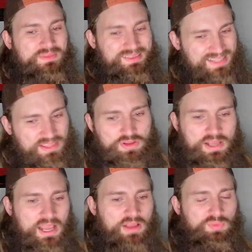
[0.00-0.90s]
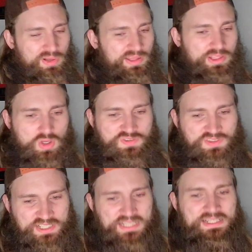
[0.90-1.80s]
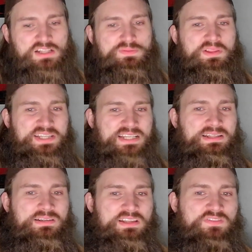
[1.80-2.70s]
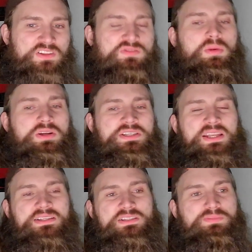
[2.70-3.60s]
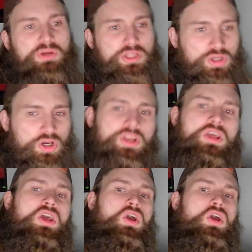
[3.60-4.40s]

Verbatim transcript: Neither guy really goes for takedowns, but the takedown defense for Martinez is pretty good.